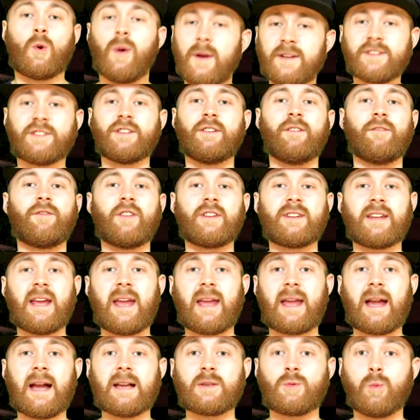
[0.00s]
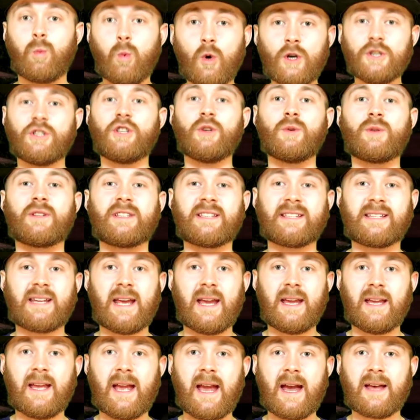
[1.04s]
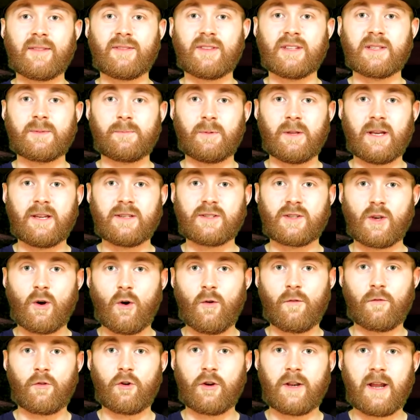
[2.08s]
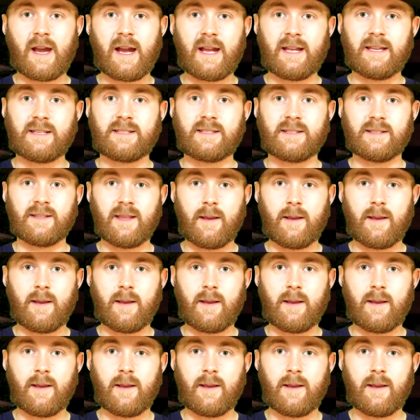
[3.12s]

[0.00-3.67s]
Question of the day, guys. Would you stay at this place overnight?